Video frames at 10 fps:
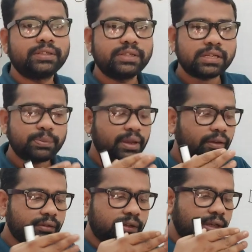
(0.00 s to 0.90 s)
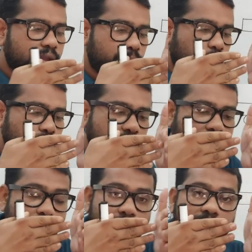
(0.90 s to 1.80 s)
just because both are
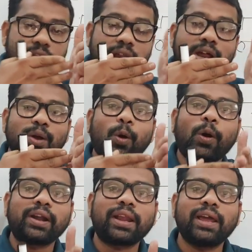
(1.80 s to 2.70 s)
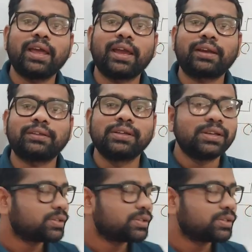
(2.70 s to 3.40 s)
coming in a contact.